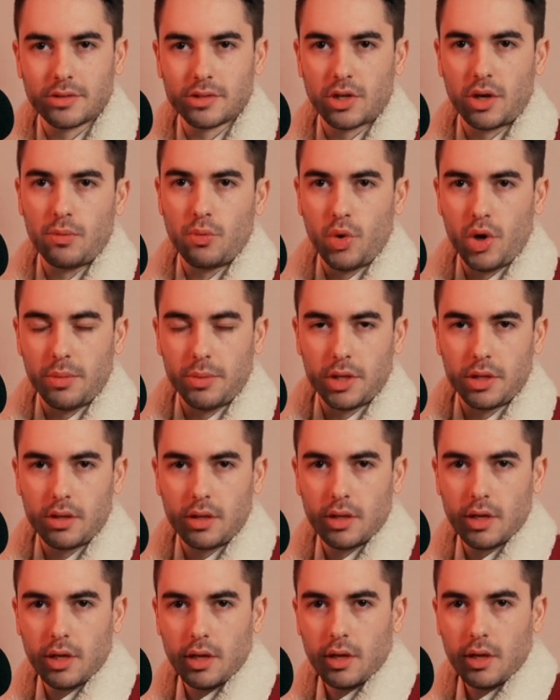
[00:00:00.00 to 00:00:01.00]
Some women,
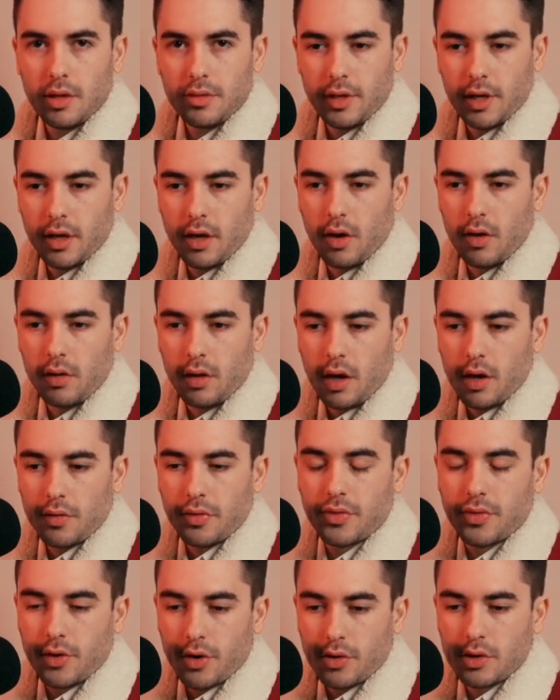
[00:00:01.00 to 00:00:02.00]
they go, oh,
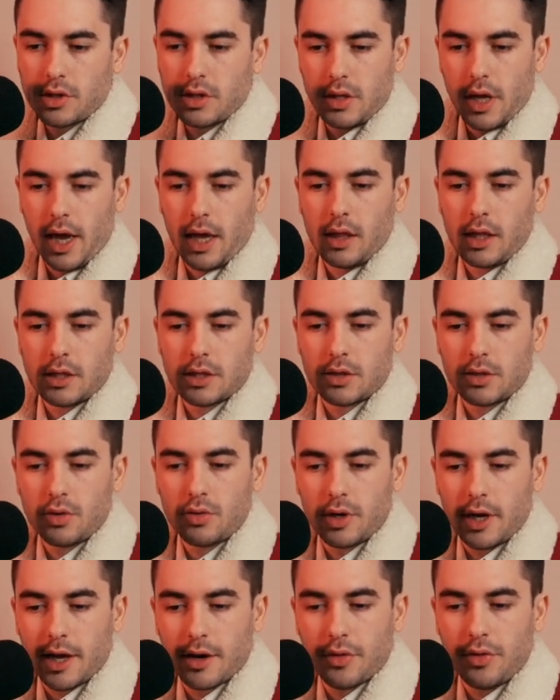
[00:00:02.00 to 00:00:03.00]
Thursday. Let's
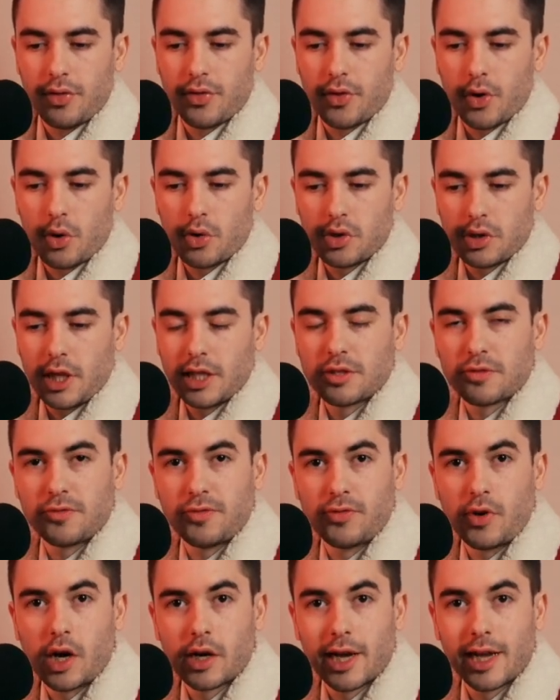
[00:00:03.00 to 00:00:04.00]
do it on Thursday. Let's
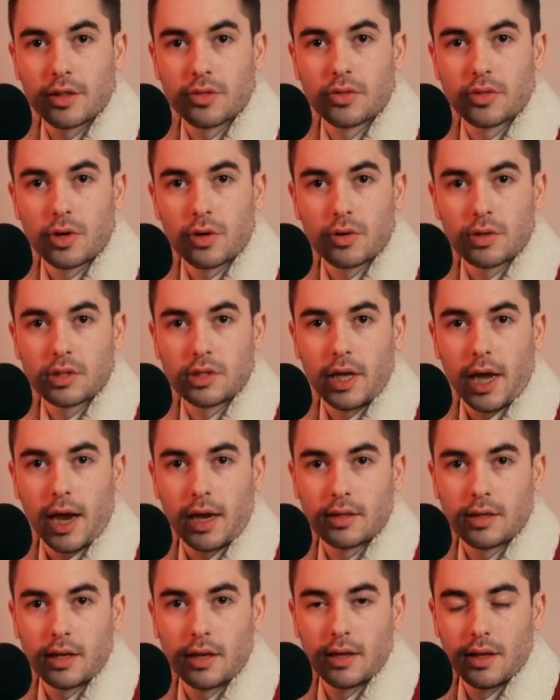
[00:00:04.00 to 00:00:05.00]
fuck on Thursday.
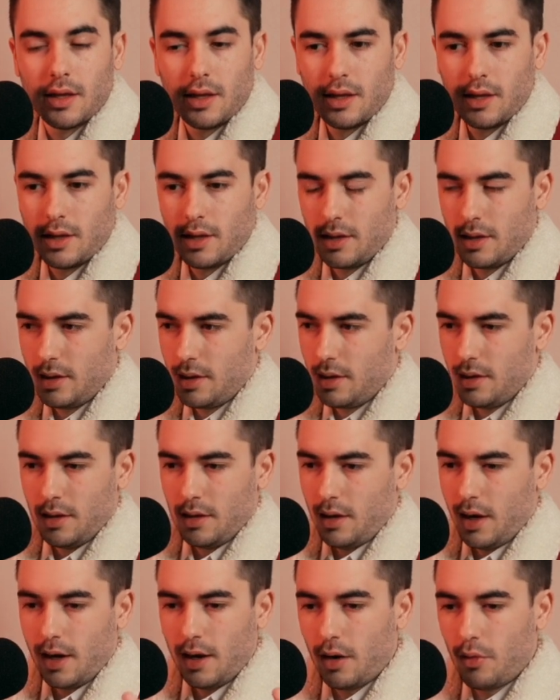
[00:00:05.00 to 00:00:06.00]
It's like,
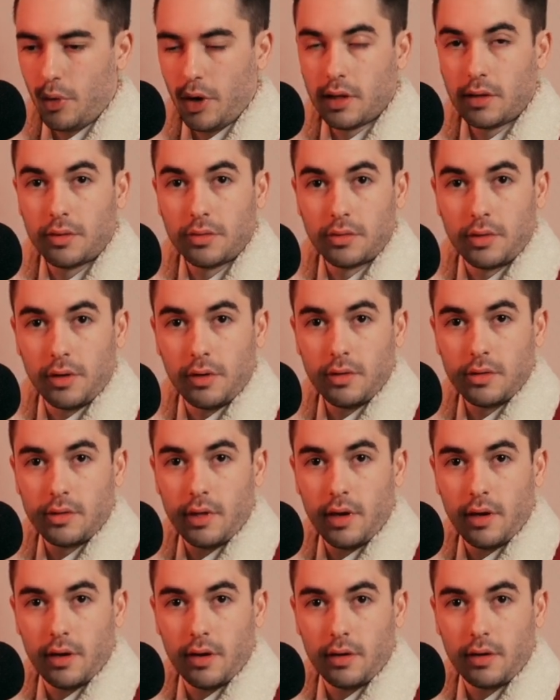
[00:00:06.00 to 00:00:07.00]
I gotta wait till
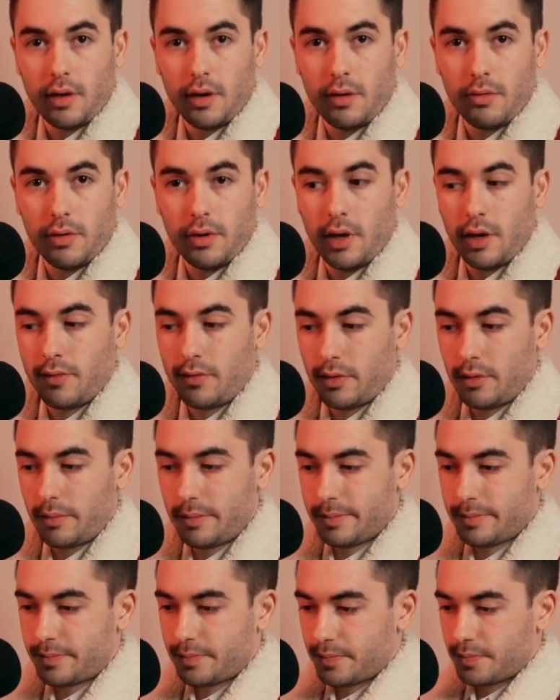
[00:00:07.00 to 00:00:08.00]
Thursday? Okay,
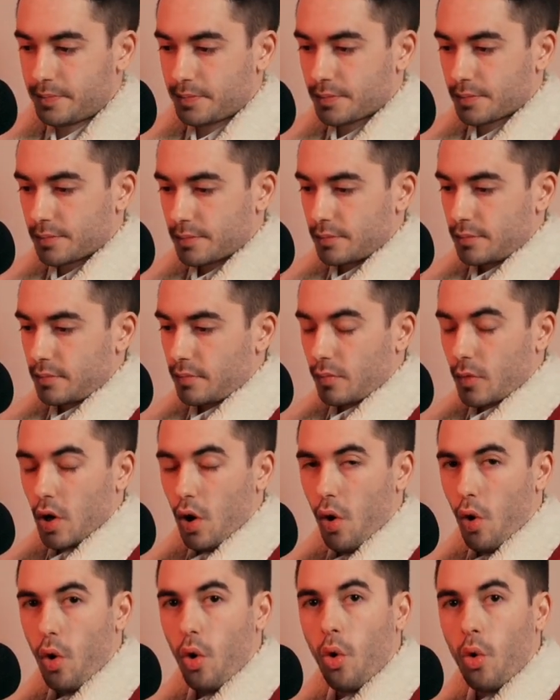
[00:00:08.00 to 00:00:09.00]
whatever.
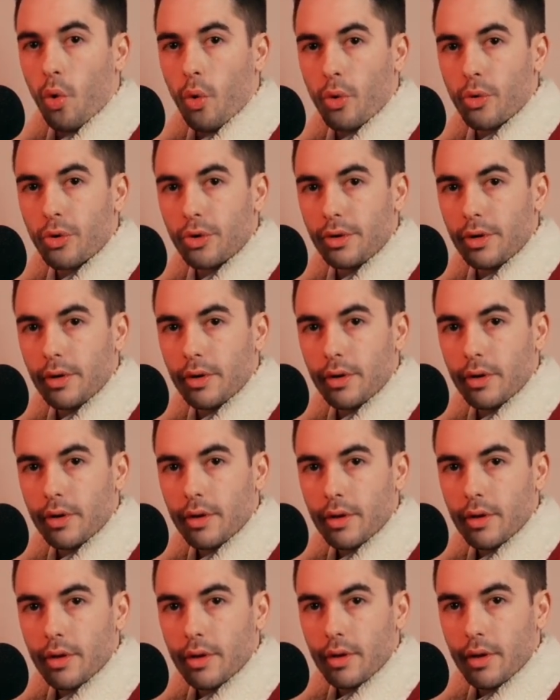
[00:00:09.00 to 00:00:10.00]
Whore.
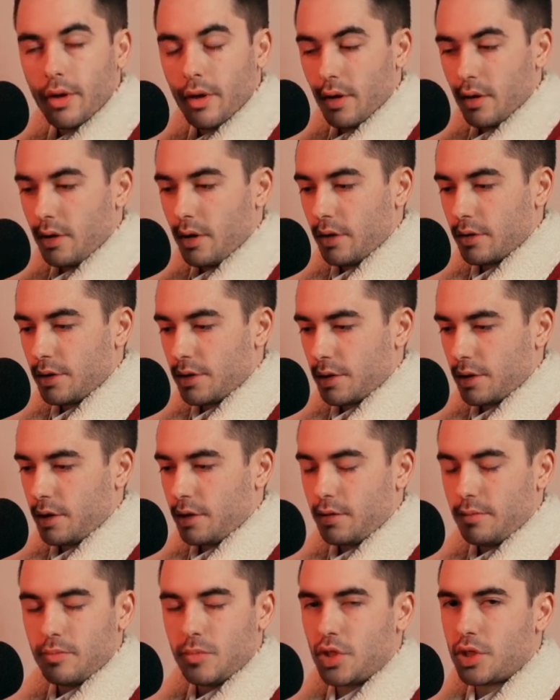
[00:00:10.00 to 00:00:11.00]
No, just
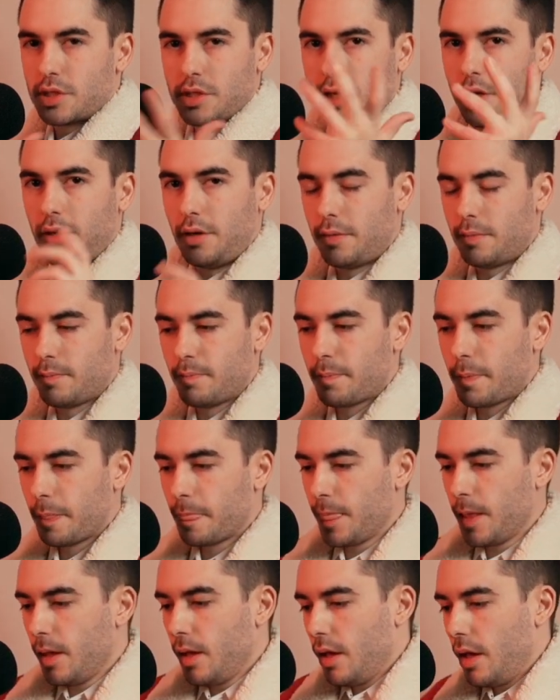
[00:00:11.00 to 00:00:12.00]
kidding.
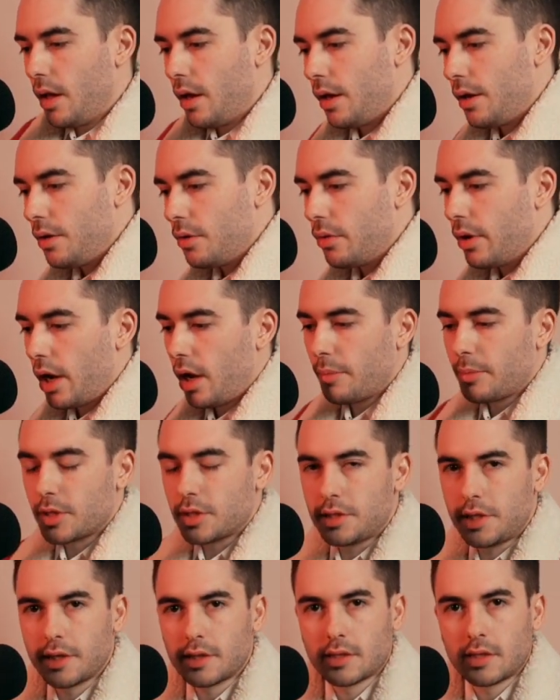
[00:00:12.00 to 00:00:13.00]
Anyway, I'm
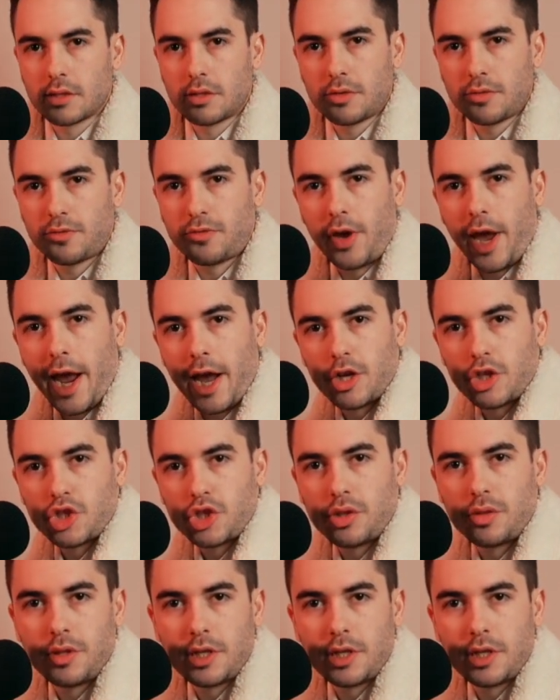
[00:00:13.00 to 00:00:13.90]
addicted to fashion.